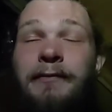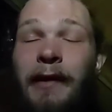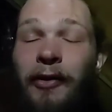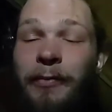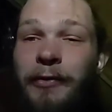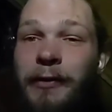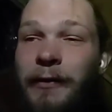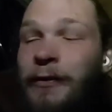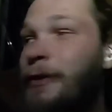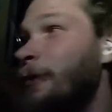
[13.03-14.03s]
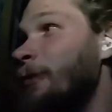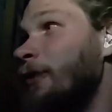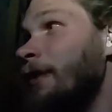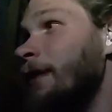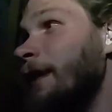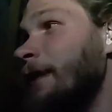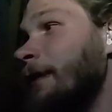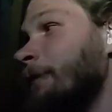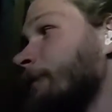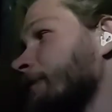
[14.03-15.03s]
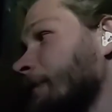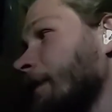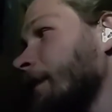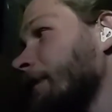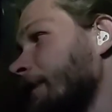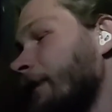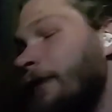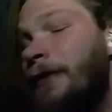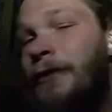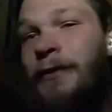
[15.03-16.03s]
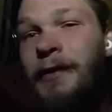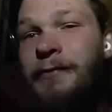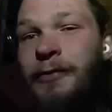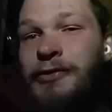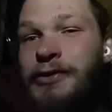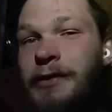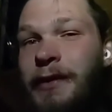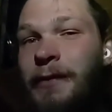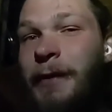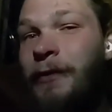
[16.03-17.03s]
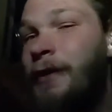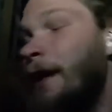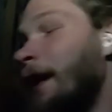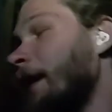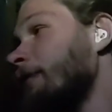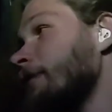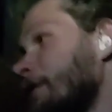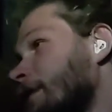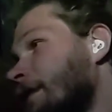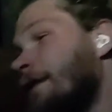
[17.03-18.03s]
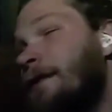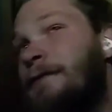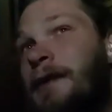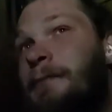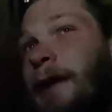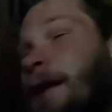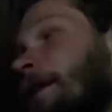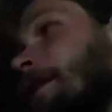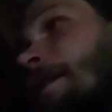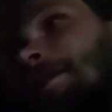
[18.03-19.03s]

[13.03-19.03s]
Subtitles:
I hope you'll excuse the lighting. This is unfortunately the best I have in my hut